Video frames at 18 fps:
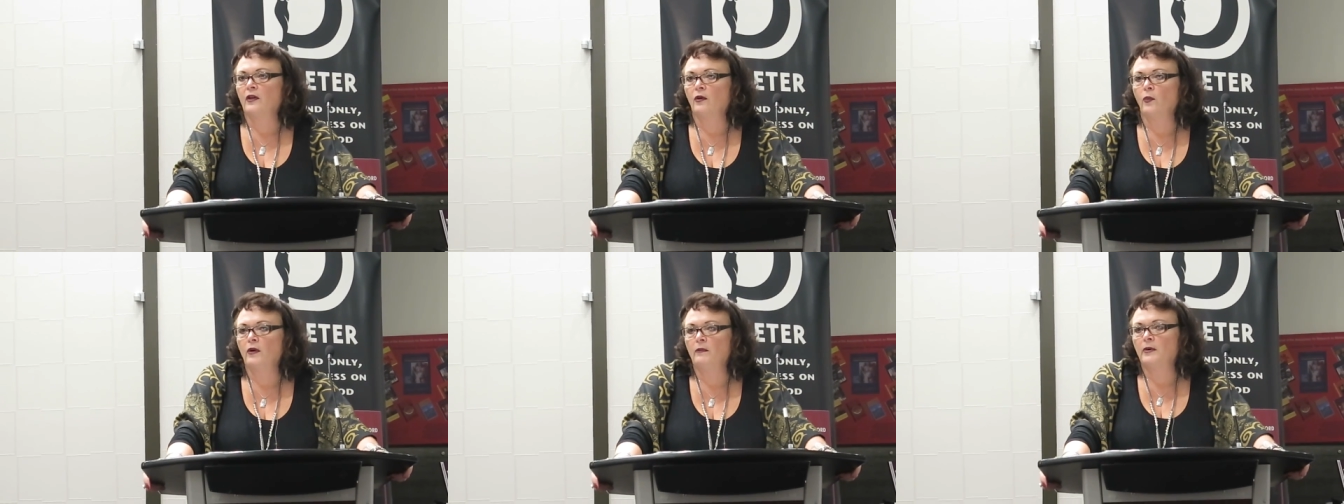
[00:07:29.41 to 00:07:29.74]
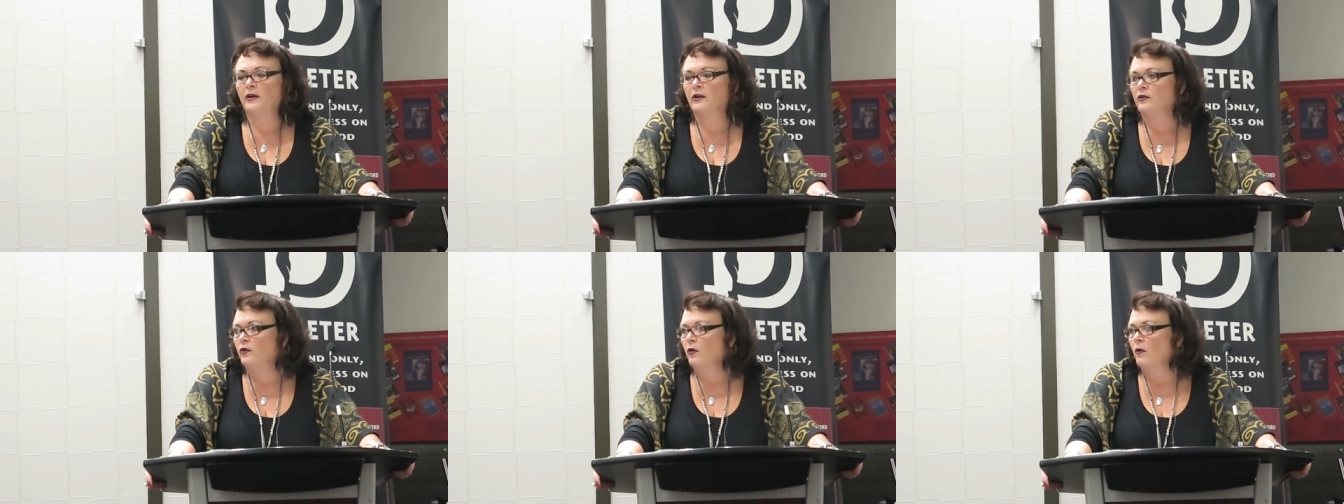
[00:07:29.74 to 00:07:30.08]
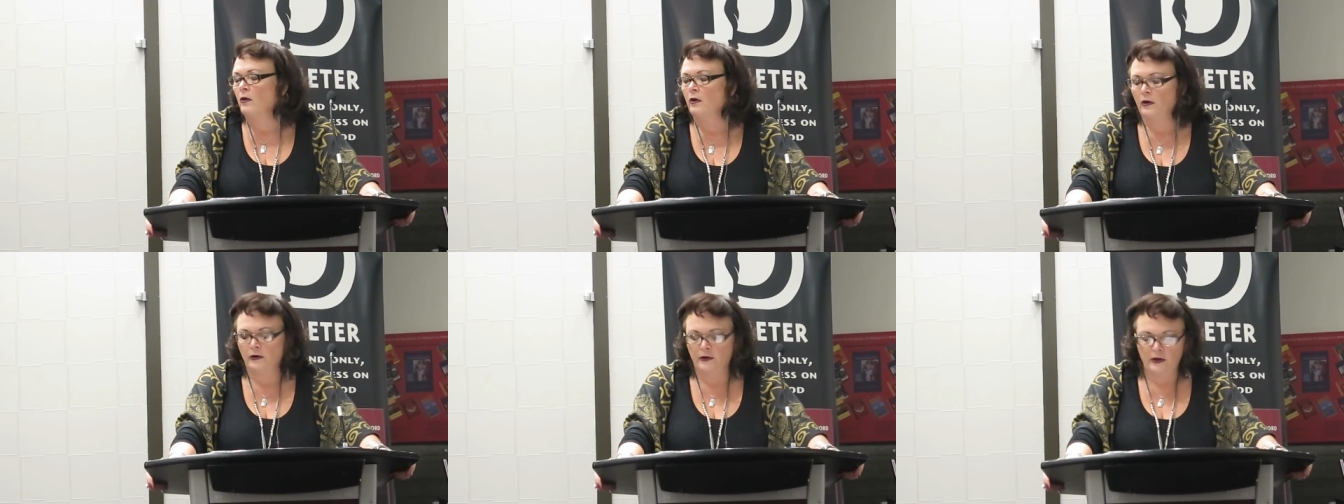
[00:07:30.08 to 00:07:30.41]
that we've been
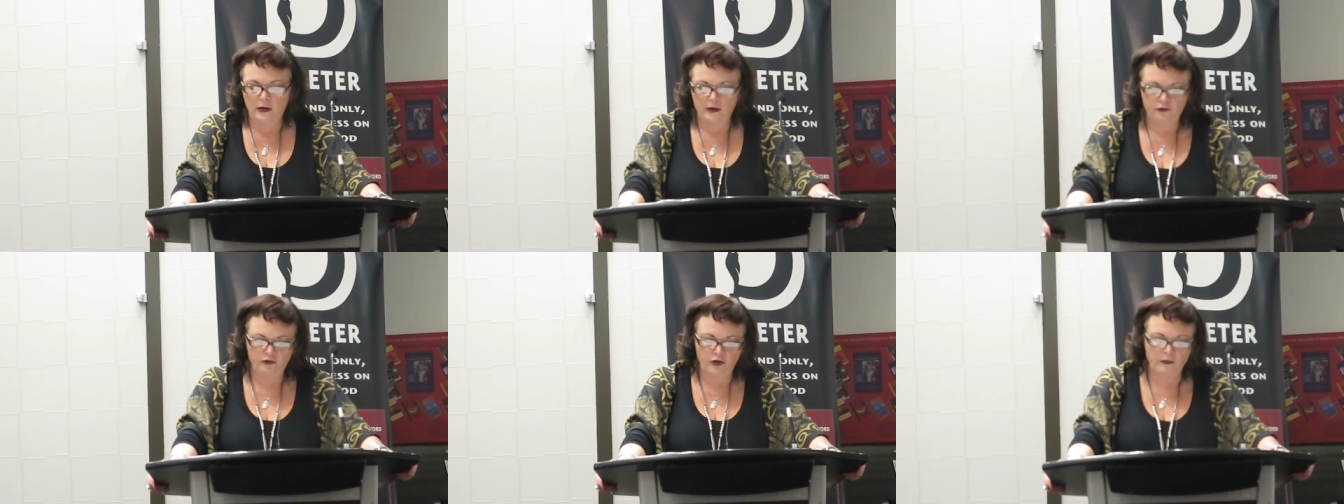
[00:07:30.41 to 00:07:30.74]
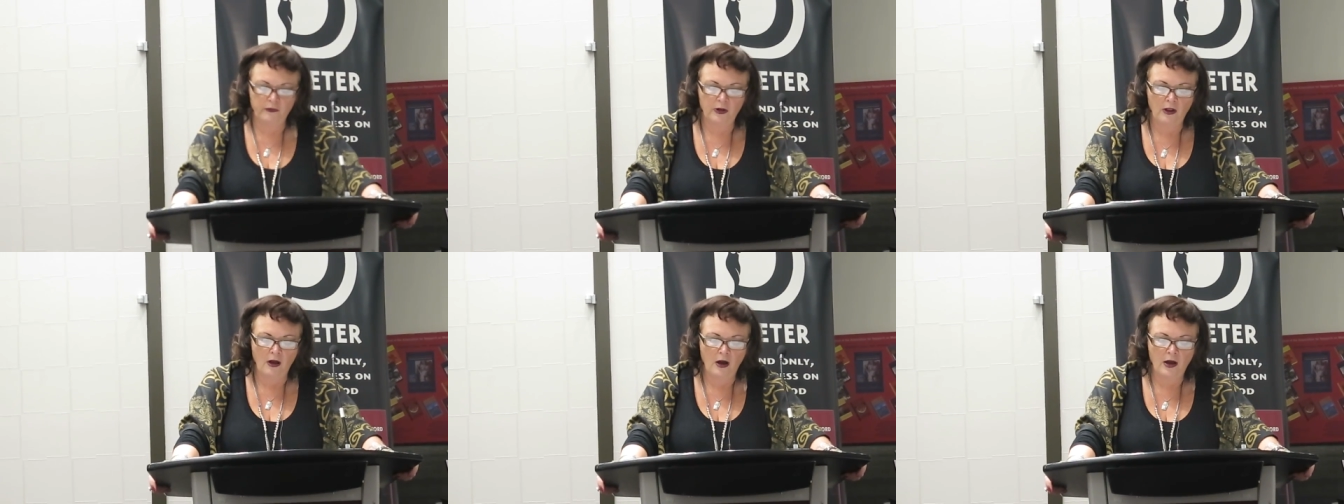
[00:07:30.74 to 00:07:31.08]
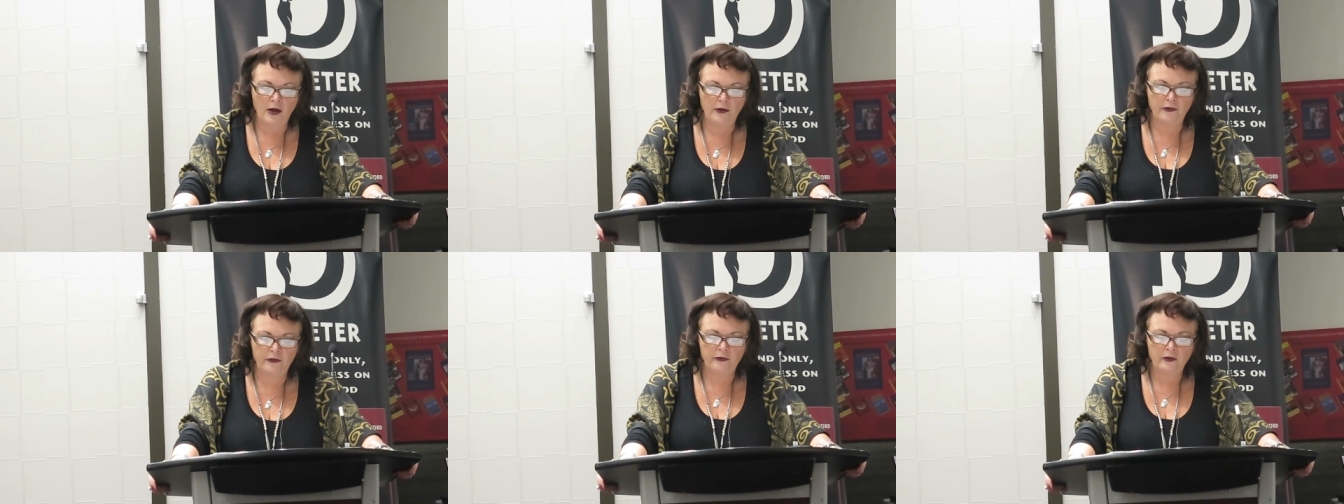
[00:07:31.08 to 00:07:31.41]
ignored,
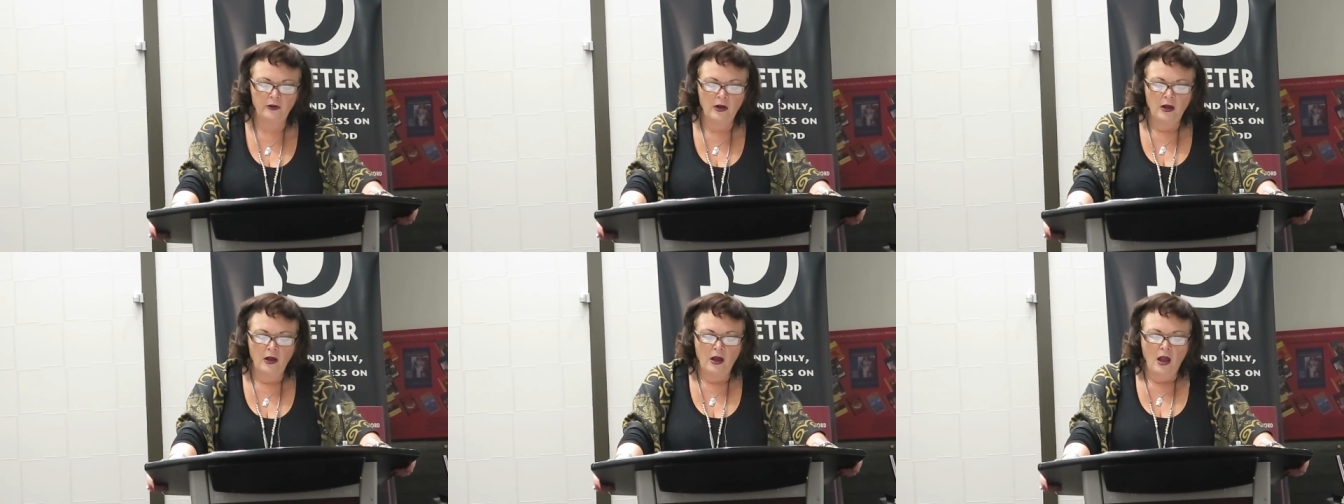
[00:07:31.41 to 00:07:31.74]
trivialized,